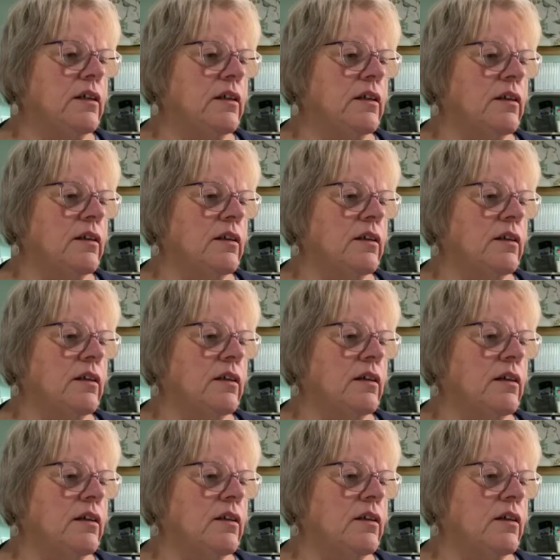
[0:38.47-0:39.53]

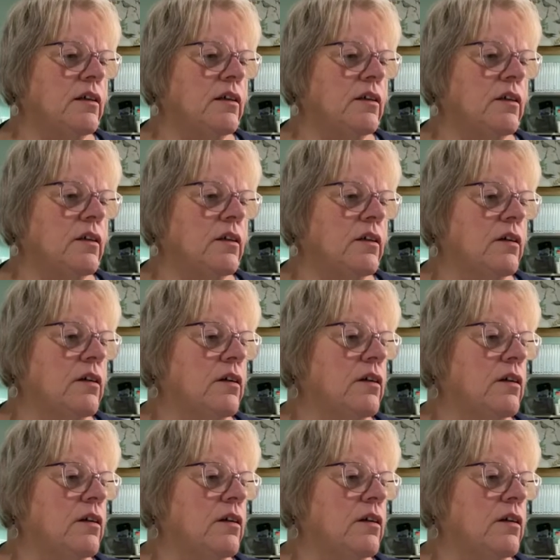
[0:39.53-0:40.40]
[no speech]